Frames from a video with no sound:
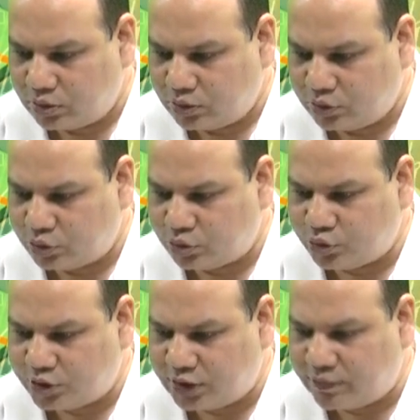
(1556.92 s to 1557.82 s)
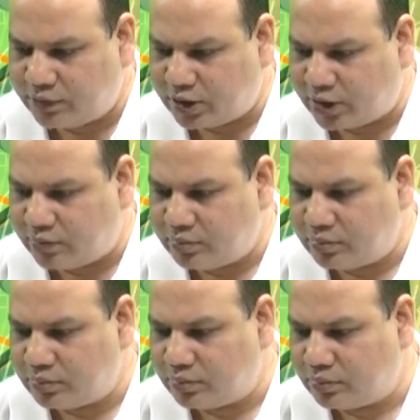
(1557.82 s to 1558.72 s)
So to save time,
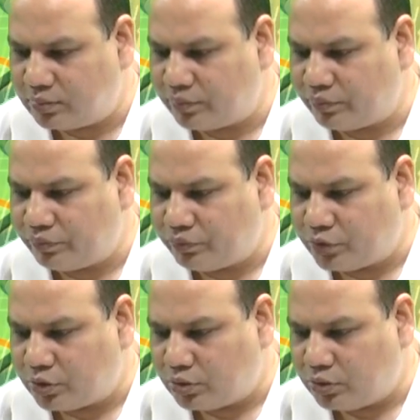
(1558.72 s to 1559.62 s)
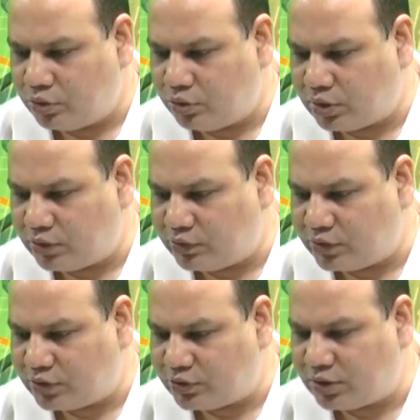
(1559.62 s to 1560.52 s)
you can
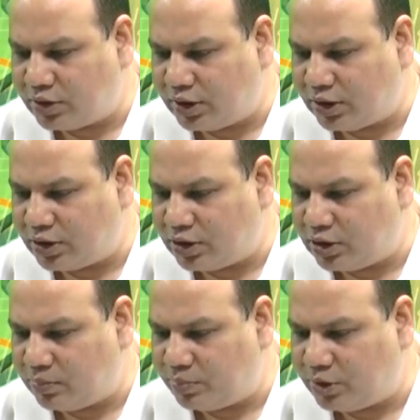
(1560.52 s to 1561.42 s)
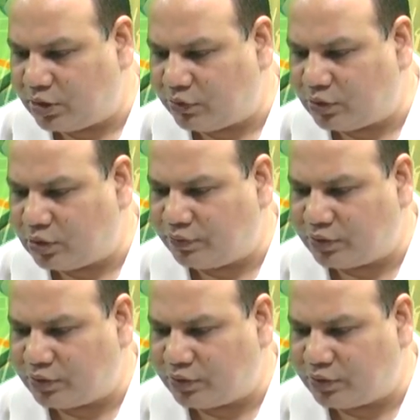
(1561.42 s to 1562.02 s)
just take EPS of